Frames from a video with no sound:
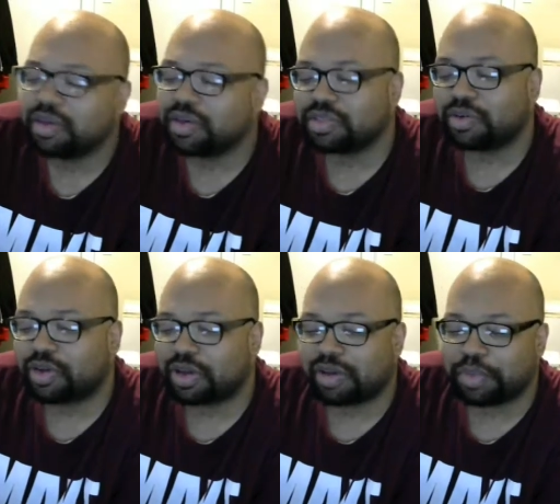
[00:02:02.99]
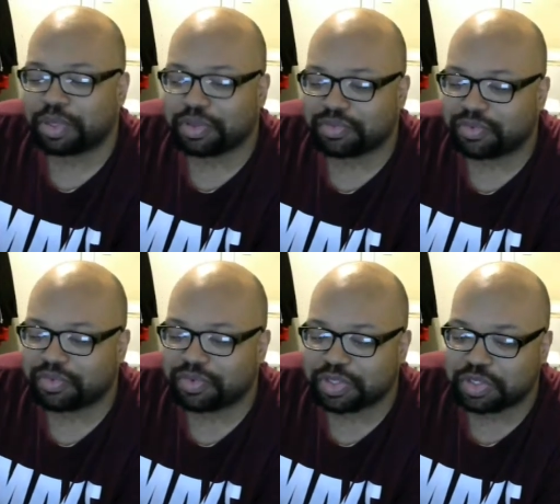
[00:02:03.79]
So I, I've been
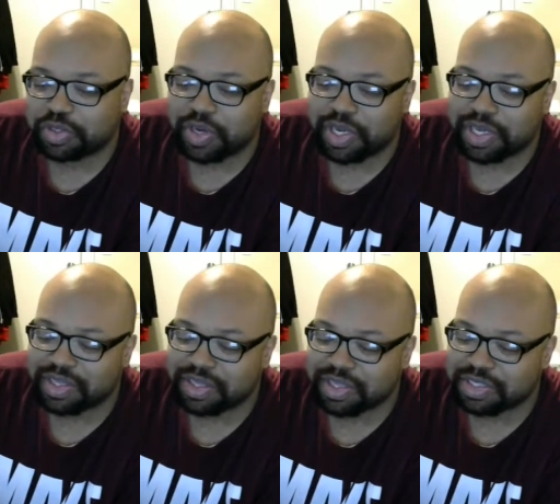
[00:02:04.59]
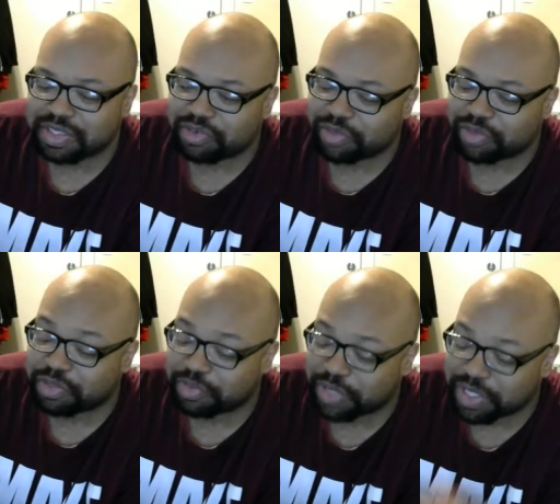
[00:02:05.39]
enjoying his little
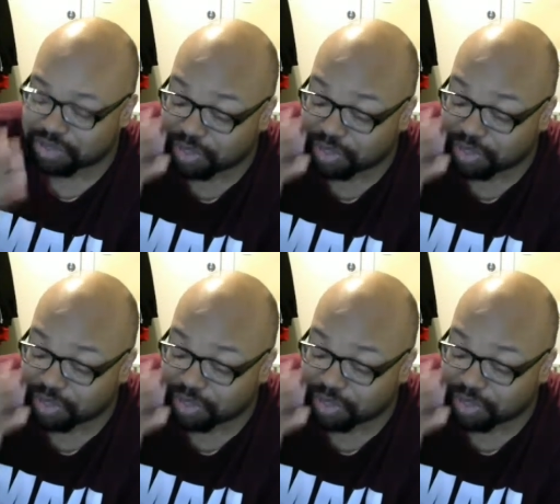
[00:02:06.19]
retweets,